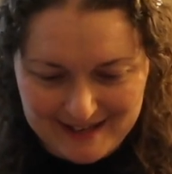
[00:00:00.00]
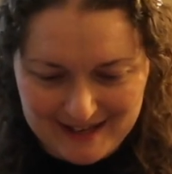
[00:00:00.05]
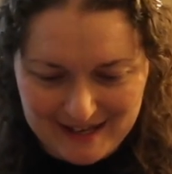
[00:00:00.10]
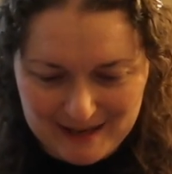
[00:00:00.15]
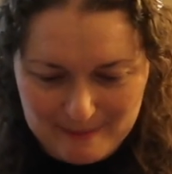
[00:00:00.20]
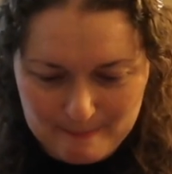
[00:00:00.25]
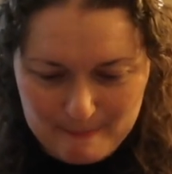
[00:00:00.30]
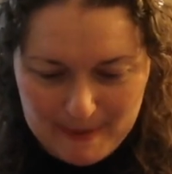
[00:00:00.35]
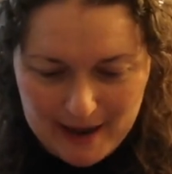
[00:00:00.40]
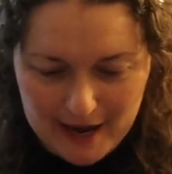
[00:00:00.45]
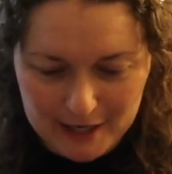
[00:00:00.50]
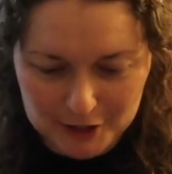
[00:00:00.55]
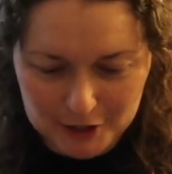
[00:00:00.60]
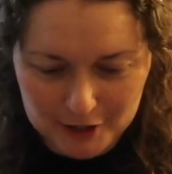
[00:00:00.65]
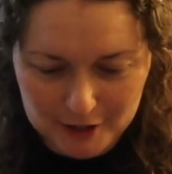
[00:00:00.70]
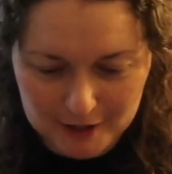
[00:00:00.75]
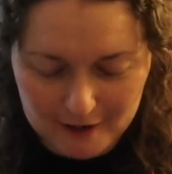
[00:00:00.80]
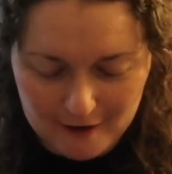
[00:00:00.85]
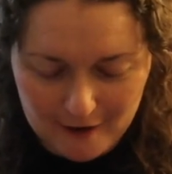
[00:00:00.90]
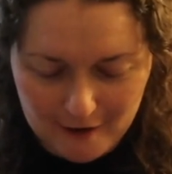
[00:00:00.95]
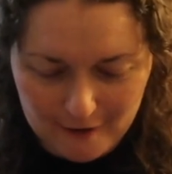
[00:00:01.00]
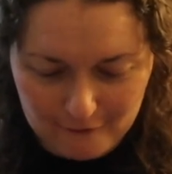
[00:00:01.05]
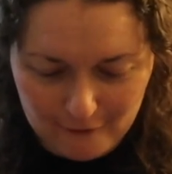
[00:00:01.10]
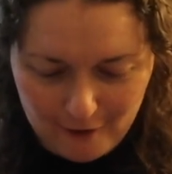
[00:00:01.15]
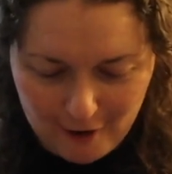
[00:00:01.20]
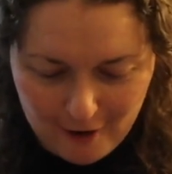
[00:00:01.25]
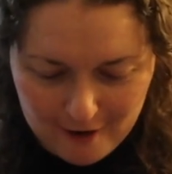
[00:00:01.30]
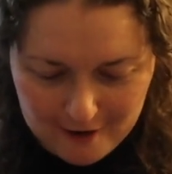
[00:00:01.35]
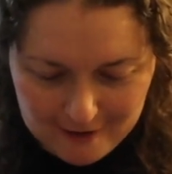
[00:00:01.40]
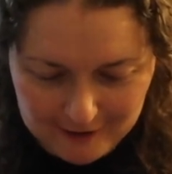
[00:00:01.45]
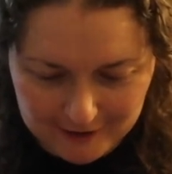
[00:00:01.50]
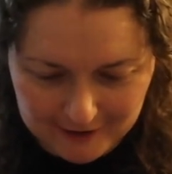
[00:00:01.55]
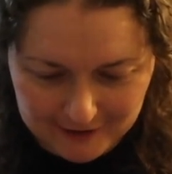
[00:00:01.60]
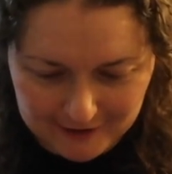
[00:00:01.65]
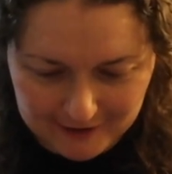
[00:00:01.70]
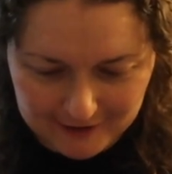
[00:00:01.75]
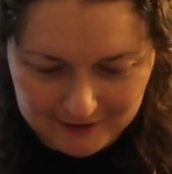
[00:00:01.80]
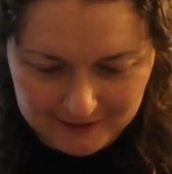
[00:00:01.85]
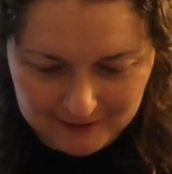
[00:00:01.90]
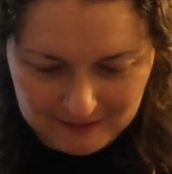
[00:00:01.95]
A Magic of
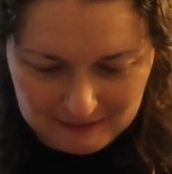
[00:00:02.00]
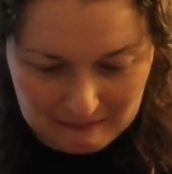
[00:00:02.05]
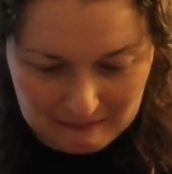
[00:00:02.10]
Honor.